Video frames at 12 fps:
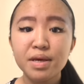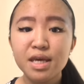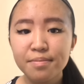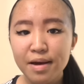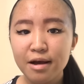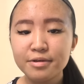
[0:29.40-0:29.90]

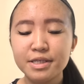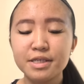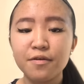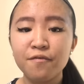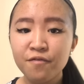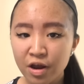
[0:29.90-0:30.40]
Mickey Mouse
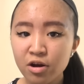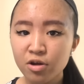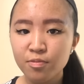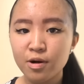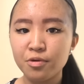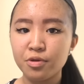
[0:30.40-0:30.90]
is a
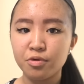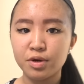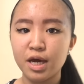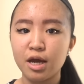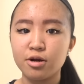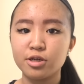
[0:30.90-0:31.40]
very
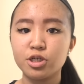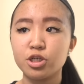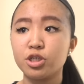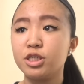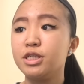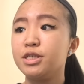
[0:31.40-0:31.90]
well-known
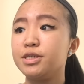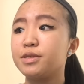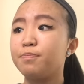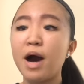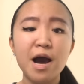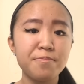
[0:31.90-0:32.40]
character.
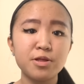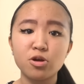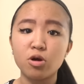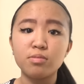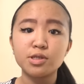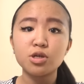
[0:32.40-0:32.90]
He's
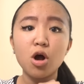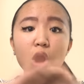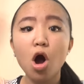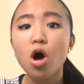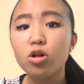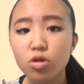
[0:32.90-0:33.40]
popular almost
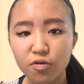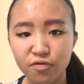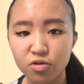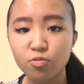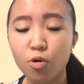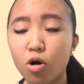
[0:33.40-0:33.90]
all
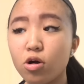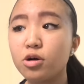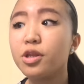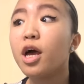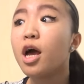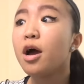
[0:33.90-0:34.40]
over the
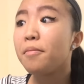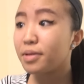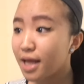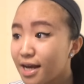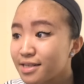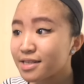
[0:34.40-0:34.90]
world.
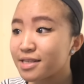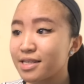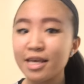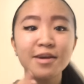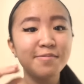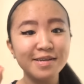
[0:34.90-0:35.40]
Plus,
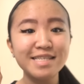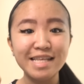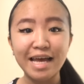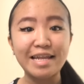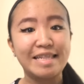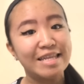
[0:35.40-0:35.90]
he was
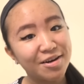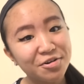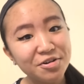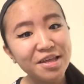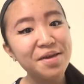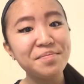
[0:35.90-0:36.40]
like
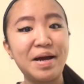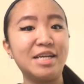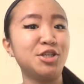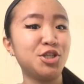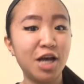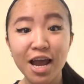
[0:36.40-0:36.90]
literally
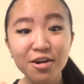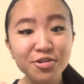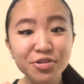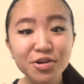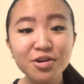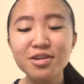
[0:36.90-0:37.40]
my
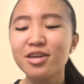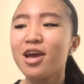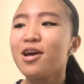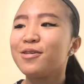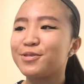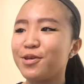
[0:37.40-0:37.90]
childhood,
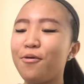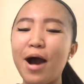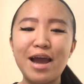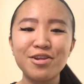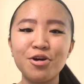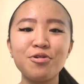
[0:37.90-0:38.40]
so
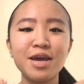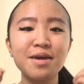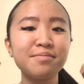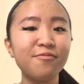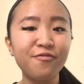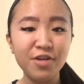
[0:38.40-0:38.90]
I know
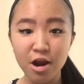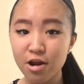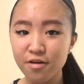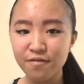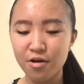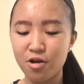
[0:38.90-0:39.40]
him
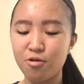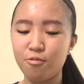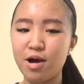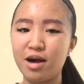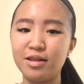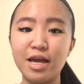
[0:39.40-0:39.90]
very, very
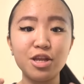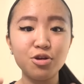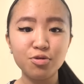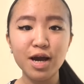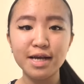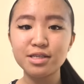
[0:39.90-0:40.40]
well, and
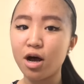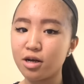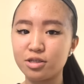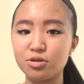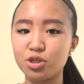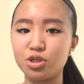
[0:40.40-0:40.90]
you guys
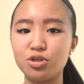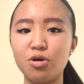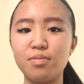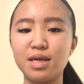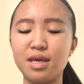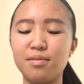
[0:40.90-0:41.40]
also should
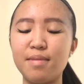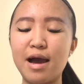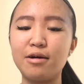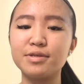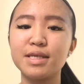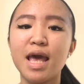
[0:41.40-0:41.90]
know Mickey
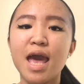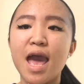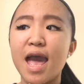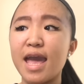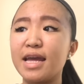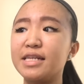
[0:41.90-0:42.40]
Mouse,
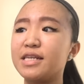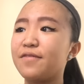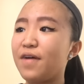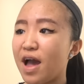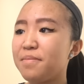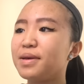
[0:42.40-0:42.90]
and
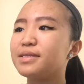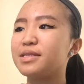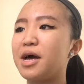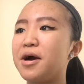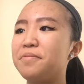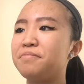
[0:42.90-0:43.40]
if I
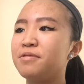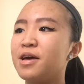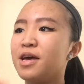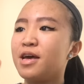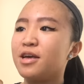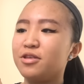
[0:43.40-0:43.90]
mess up,
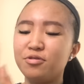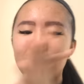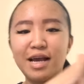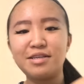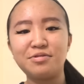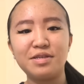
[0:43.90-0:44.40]
you
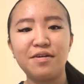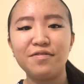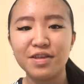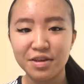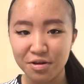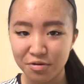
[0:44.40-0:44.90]
guys will
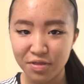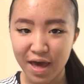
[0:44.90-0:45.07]
definitely know